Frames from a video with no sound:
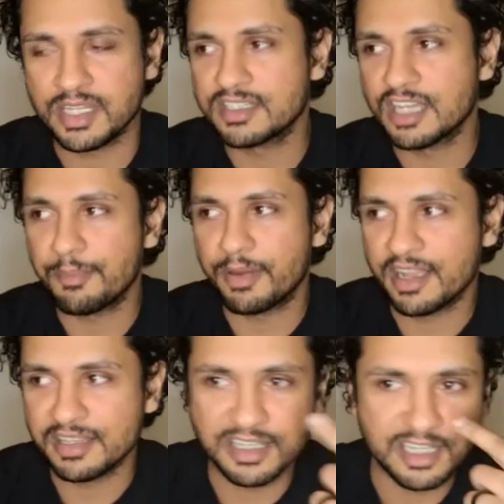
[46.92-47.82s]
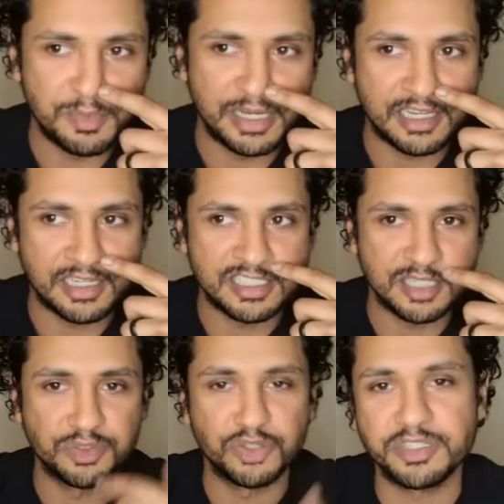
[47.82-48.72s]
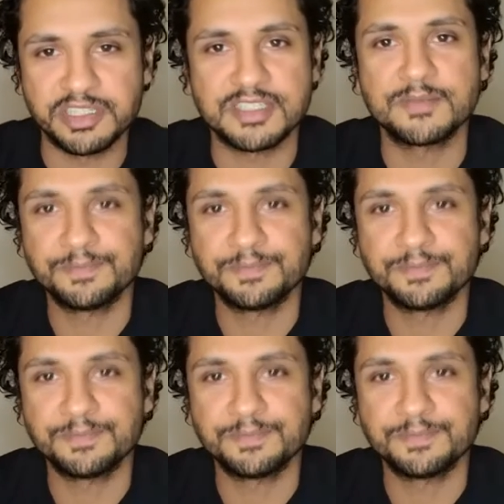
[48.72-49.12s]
taught by the comedian Tim Lulis.